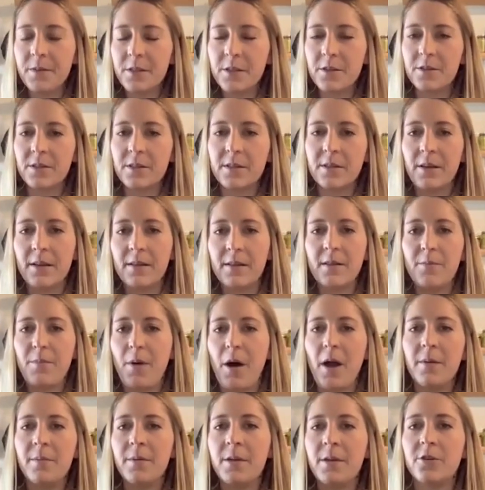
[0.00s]
So it's at the
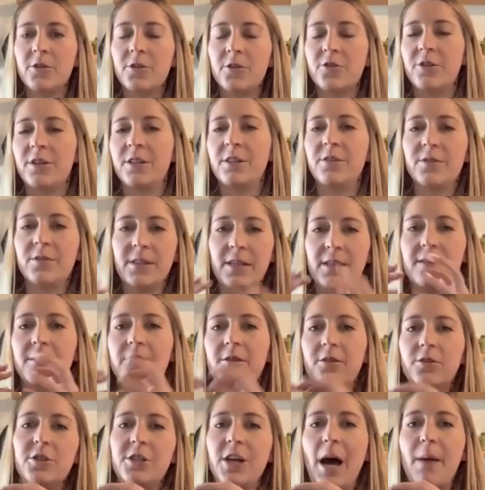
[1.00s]
bottom of your screen, you'll see a
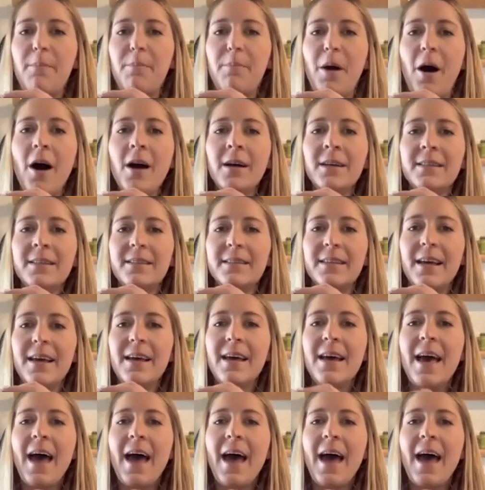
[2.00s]
little chat box,